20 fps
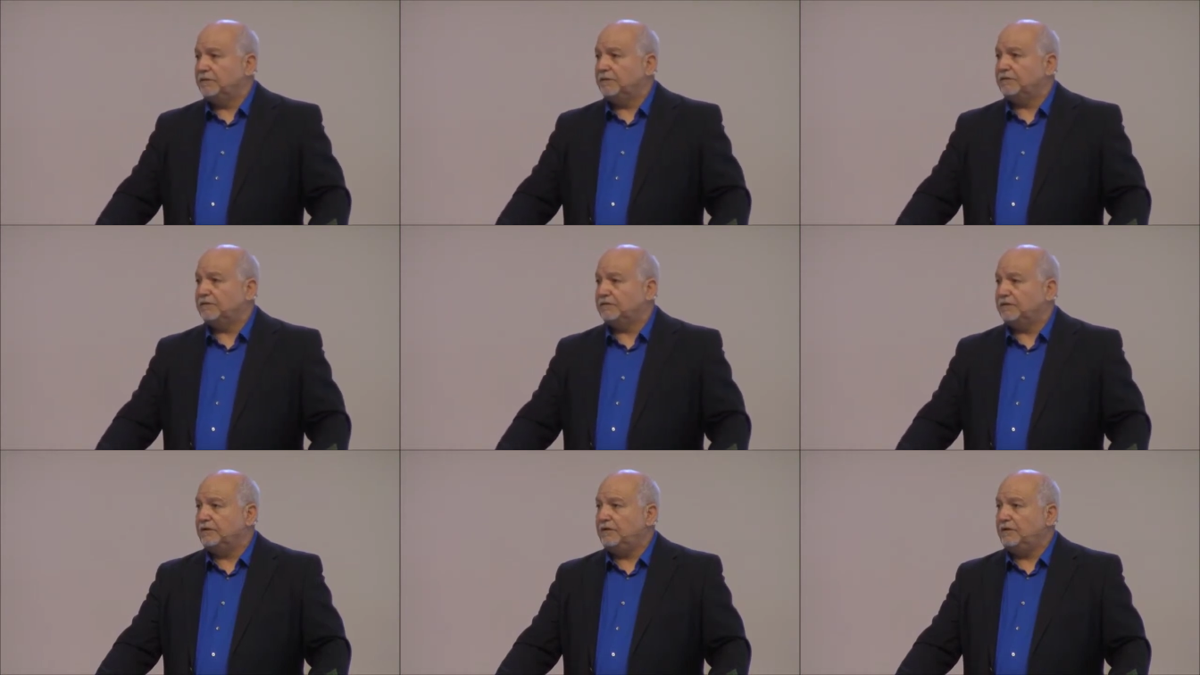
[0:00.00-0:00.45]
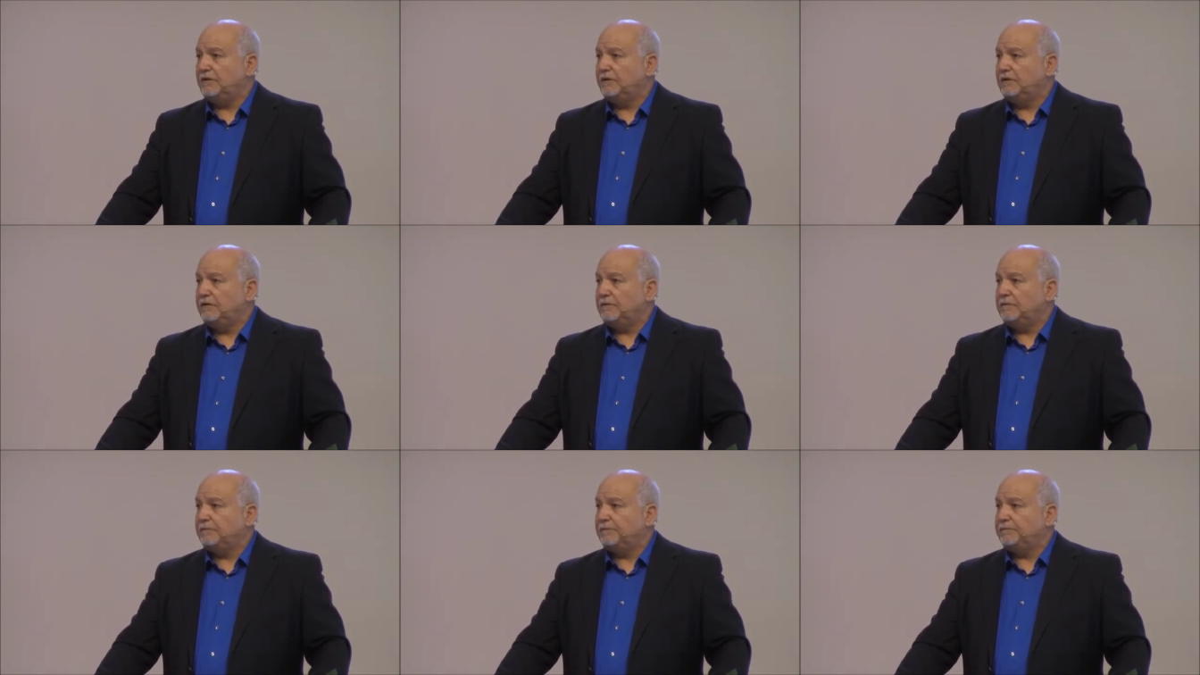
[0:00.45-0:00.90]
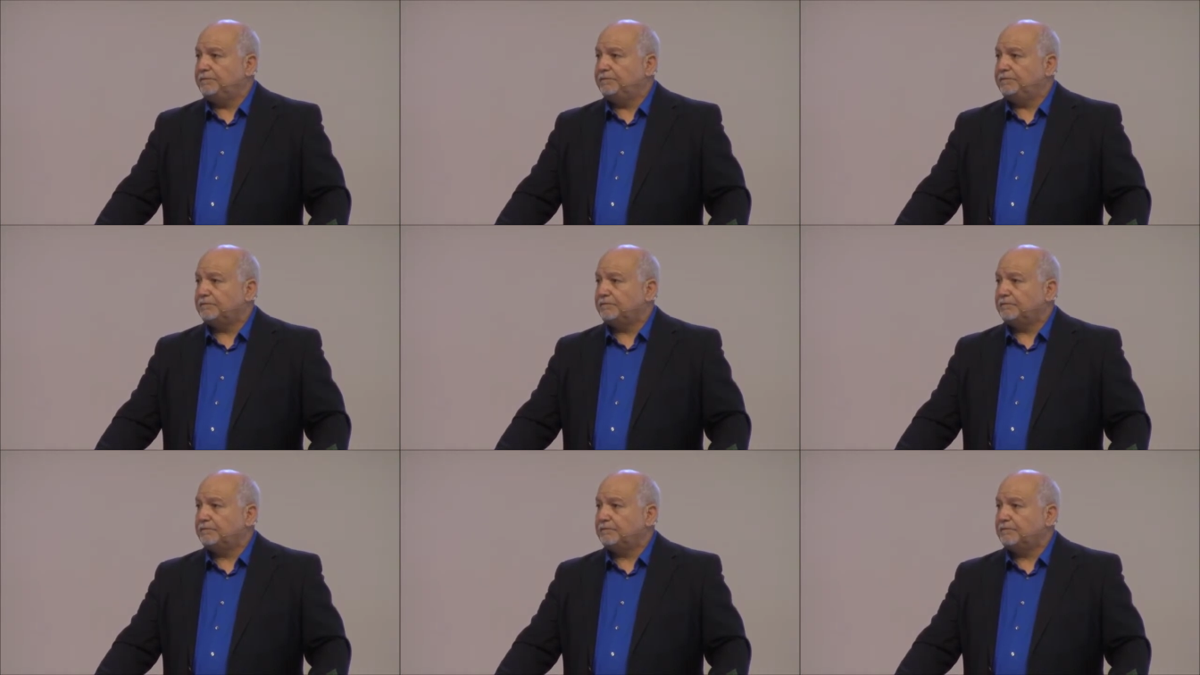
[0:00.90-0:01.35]
you see?
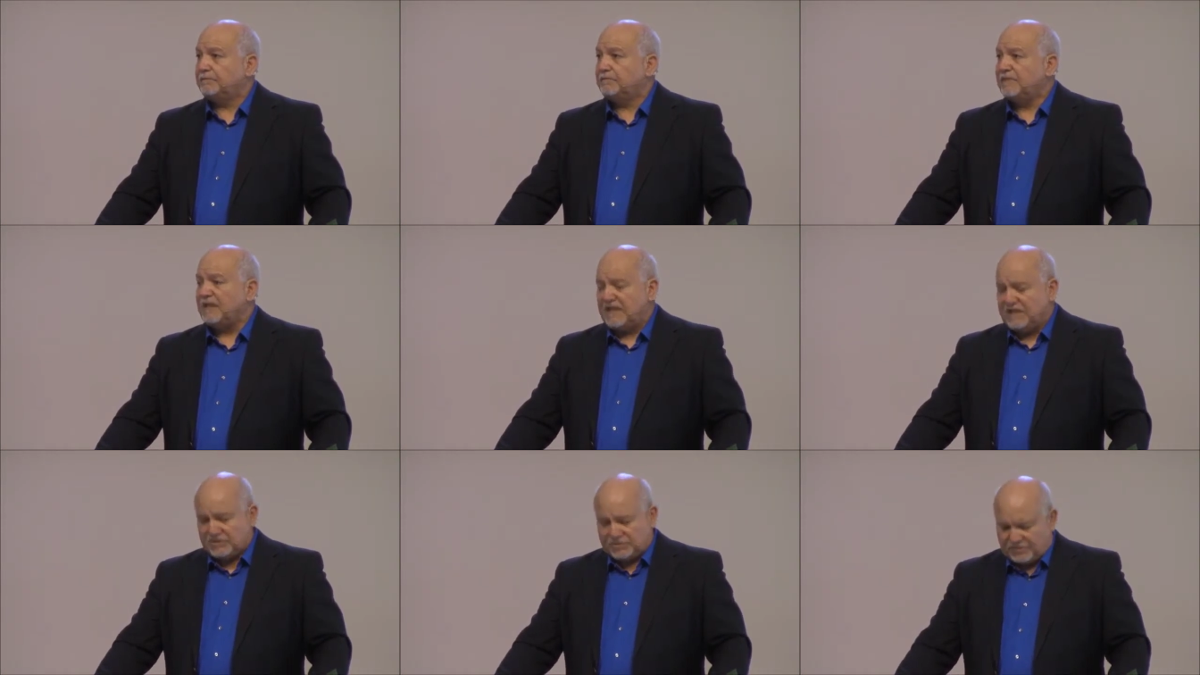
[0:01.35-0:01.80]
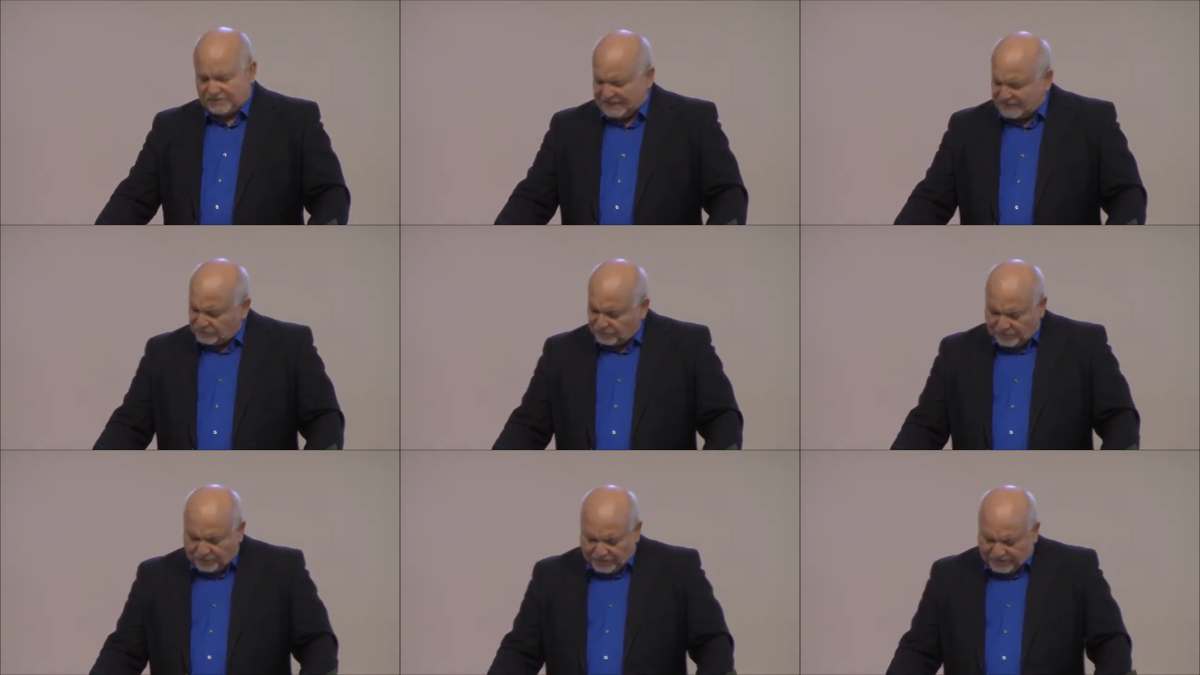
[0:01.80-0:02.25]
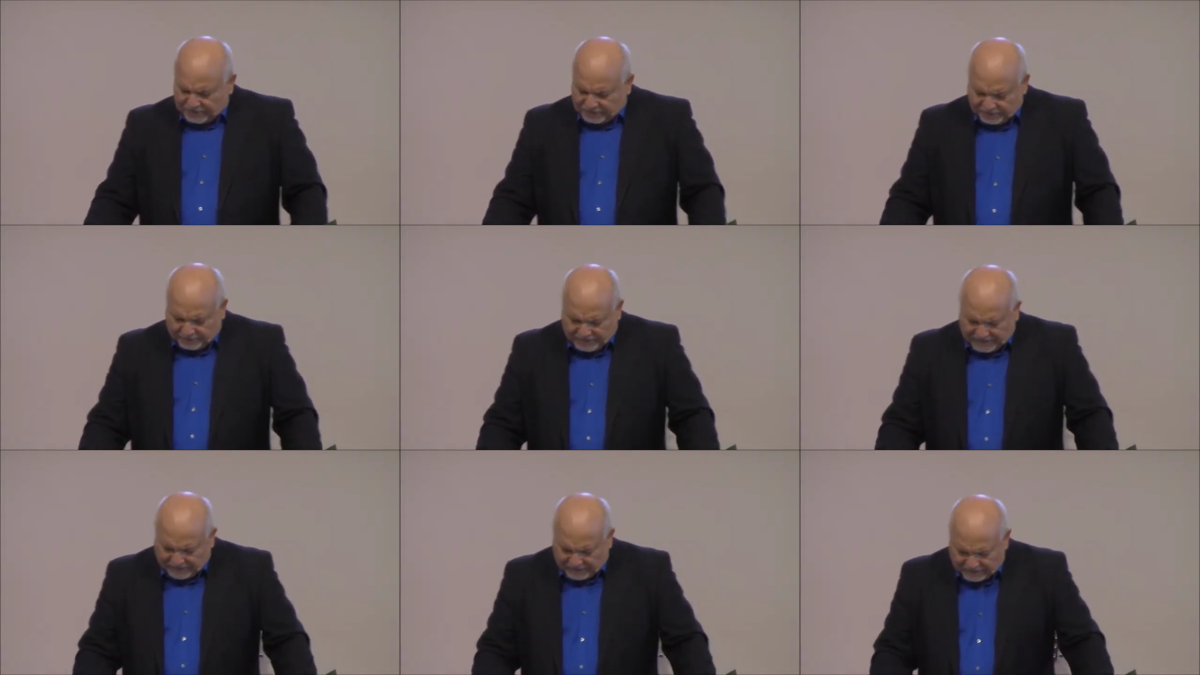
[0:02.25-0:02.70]
And so that's where we need
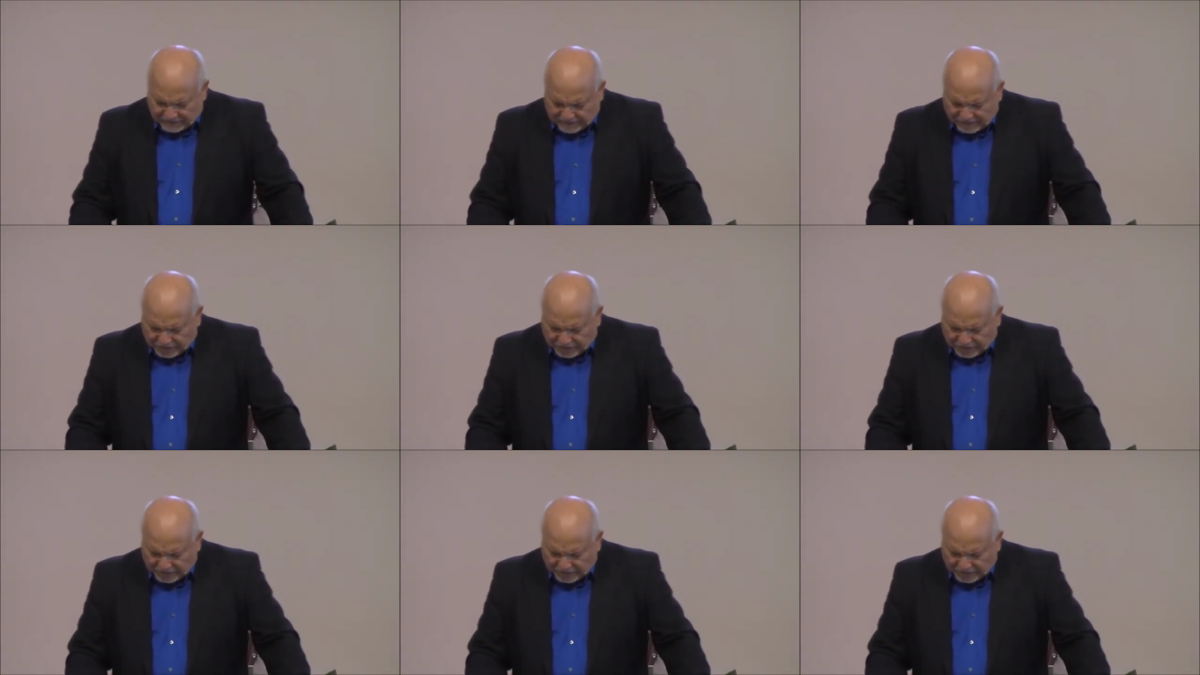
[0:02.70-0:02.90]
to begin